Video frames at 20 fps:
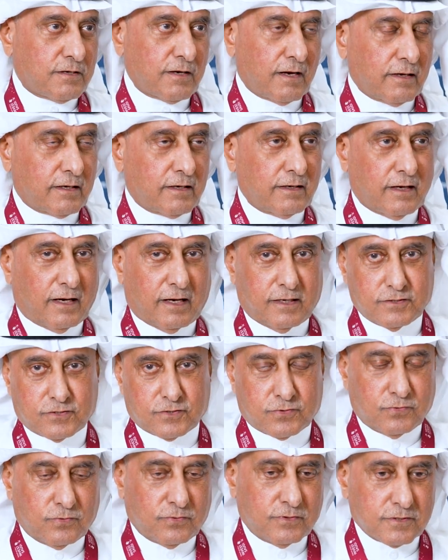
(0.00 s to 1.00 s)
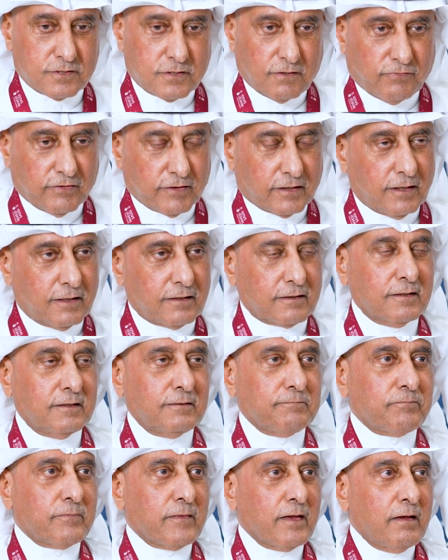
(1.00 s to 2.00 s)
cracking ISO is difficult.
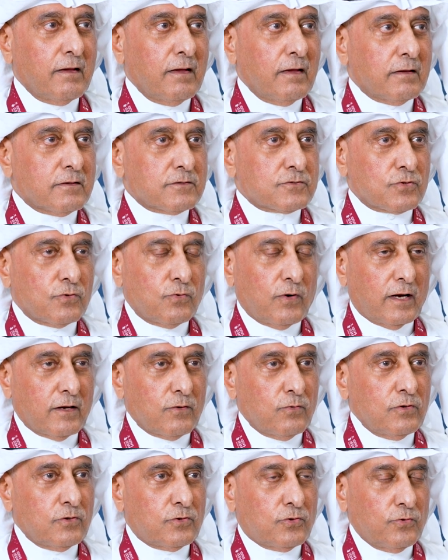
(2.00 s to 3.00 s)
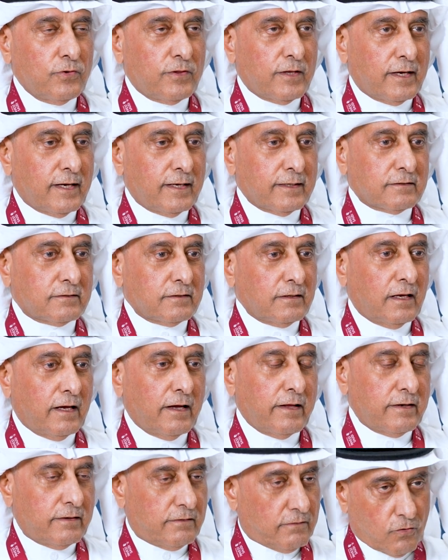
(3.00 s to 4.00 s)
So I will do that,
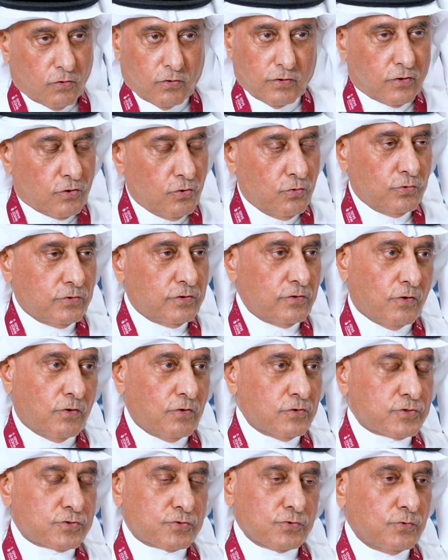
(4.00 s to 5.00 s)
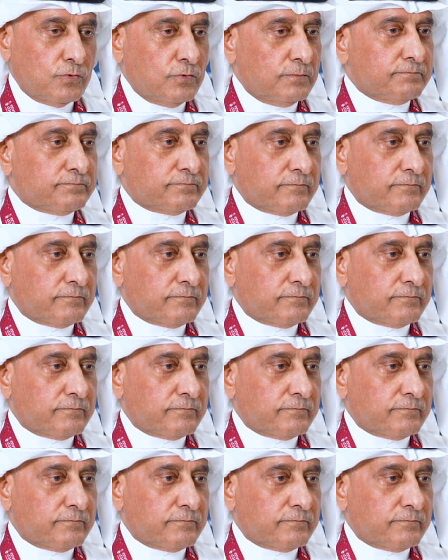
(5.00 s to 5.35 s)
and including also